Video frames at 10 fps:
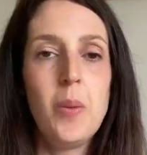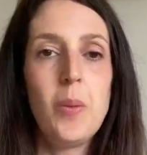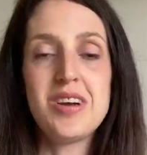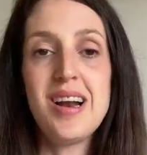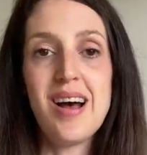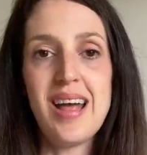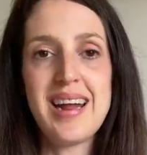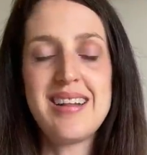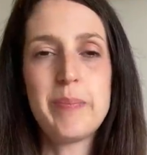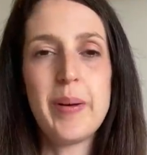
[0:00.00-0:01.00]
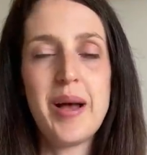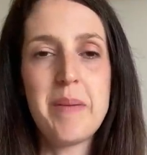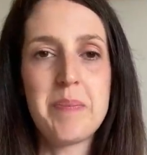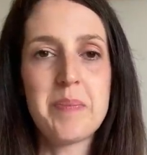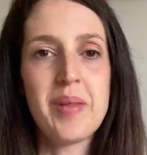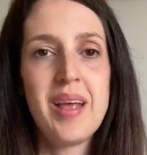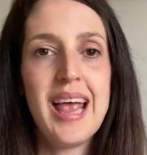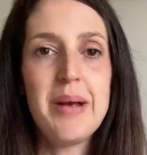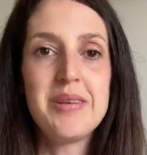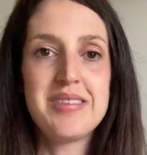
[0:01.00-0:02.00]
which I liked, but um,
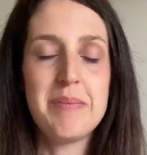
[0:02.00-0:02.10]
it was